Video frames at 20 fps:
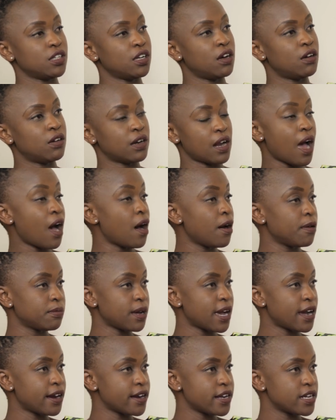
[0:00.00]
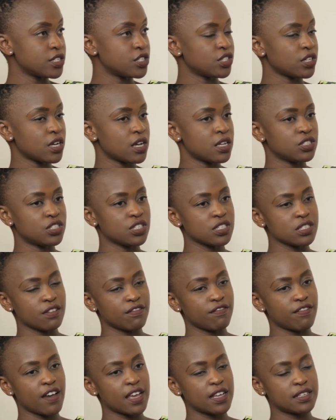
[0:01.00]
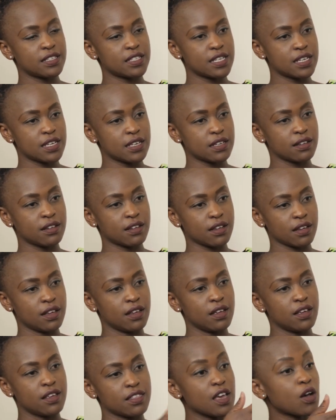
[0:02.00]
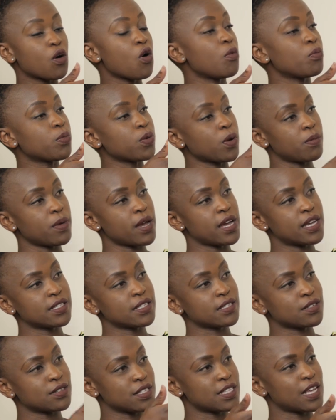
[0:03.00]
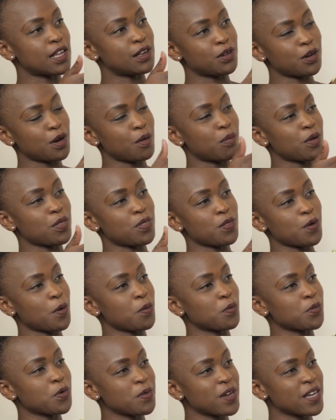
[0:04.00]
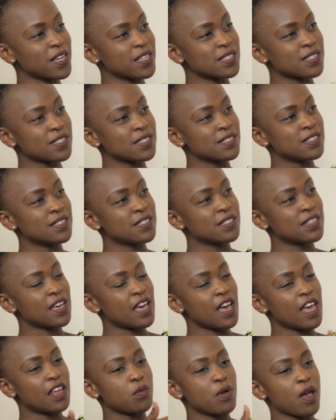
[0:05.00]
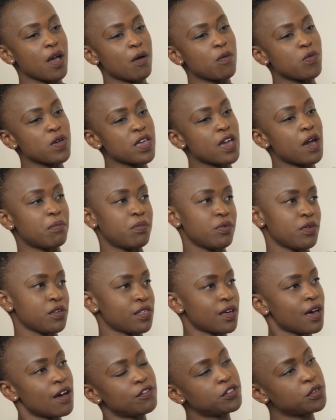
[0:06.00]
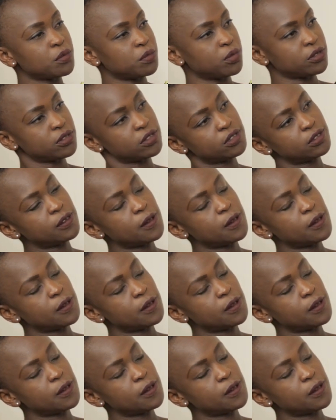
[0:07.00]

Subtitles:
on our marriage, and just finding the compromise, because it's a lot about compromise. And where we are both comfortable.